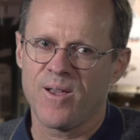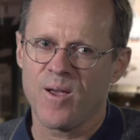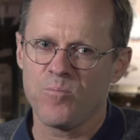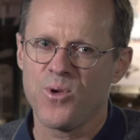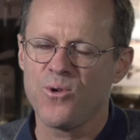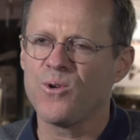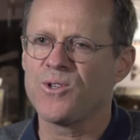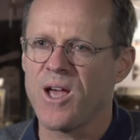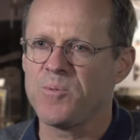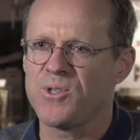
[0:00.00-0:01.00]
computer
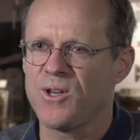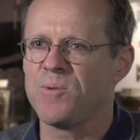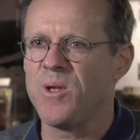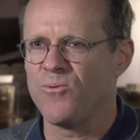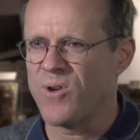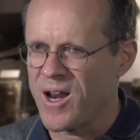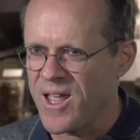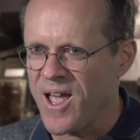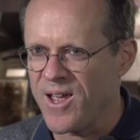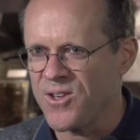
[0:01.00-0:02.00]
types tend to be
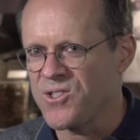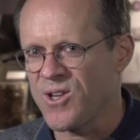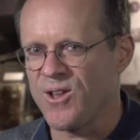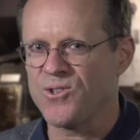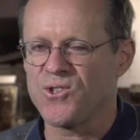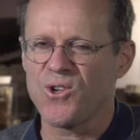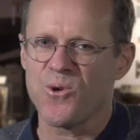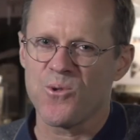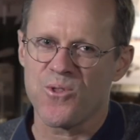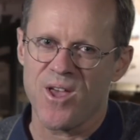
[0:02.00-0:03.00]
renegades, and
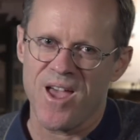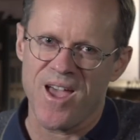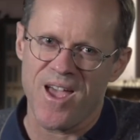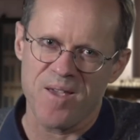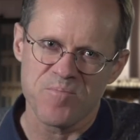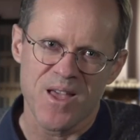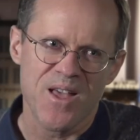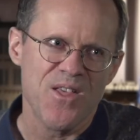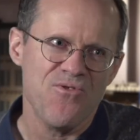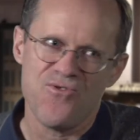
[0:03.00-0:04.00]
so
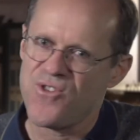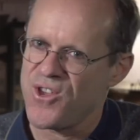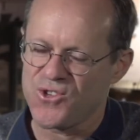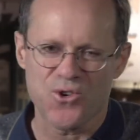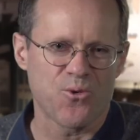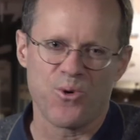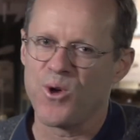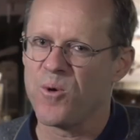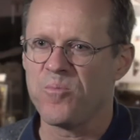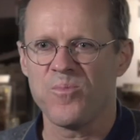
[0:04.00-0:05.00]
this
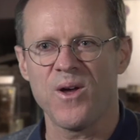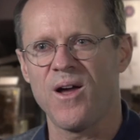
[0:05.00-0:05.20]
group,